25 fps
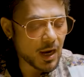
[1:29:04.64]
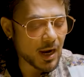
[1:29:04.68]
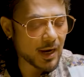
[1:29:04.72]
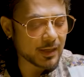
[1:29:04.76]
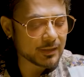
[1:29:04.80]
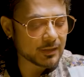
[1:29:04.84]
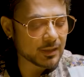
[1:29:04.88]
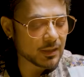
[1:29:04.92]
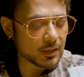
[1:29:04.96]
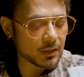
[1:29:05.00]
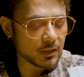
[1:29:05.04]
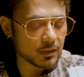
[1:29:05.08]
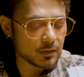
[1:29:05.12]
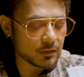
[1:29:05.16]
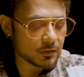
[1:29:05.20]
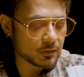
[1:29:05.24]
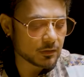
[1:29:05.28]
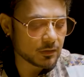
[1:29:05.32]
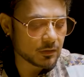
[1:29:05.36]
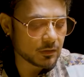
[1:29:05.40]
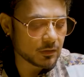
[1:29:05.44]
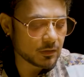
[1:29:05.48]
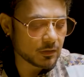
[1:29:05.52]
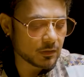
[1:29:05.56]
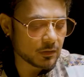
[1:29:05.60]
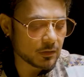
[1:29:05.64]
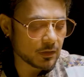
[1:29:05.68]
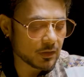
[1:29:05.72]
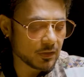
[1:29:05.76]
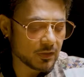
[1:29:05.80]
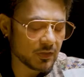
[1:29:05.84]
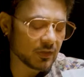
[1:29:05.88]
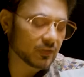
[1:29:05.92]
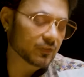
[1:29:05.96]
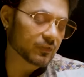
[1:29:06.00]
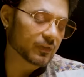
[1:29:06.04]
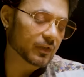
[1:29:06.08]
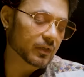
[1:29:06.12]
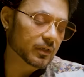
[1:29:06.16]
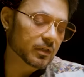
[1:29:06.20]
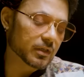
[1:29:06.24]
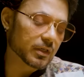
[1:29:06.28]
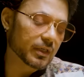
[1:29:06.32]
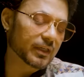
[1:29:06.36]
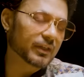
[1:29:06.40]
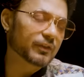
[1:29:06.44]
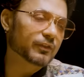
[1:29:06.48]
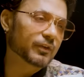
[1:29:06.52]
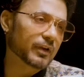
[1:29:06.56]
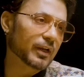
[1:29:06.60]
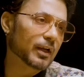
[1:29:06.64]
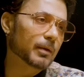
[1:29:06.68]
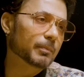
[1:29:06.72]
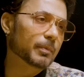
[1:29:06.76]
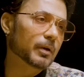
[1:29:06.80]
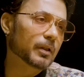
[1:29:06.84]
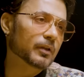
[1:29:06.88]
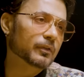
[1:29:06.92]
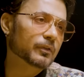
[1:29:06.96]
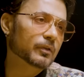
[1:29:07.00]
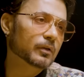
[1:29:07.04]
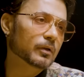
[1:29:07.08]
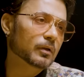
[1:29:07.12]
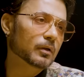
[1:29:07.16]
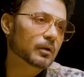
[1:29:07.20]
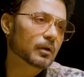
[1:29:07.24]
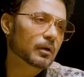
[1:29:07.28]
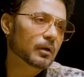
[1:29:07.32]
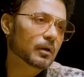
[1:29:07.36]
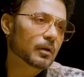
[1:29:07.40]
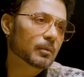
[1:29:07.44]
I think he's an early trailblazer,